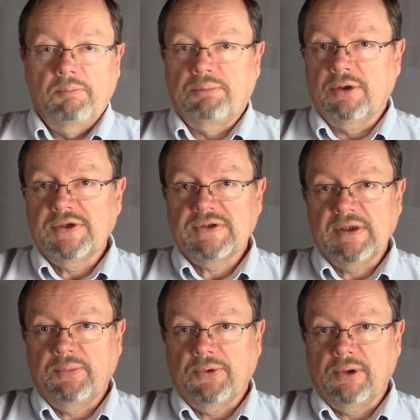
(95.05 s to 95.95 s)
Pretty
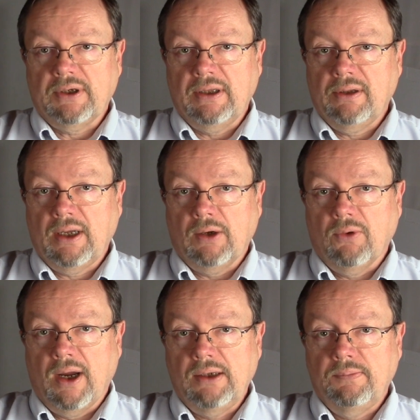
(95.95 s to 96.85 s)
simple looking thing,
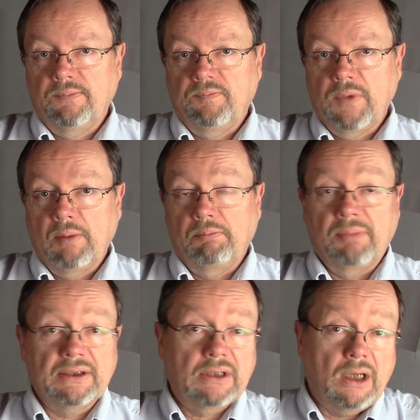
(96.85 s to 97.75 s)
right?
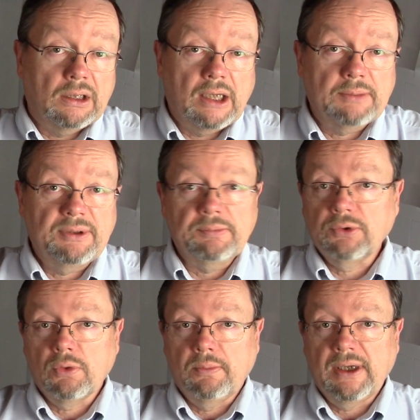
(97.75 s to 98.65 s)
But a lot of people
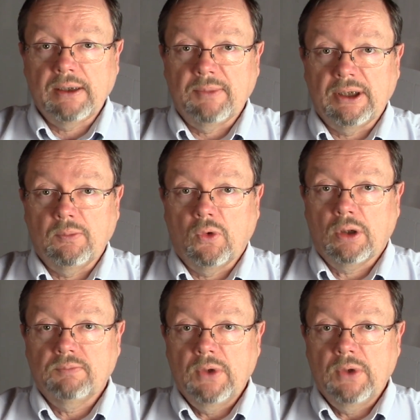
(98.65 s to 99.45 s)
don't make them anymore.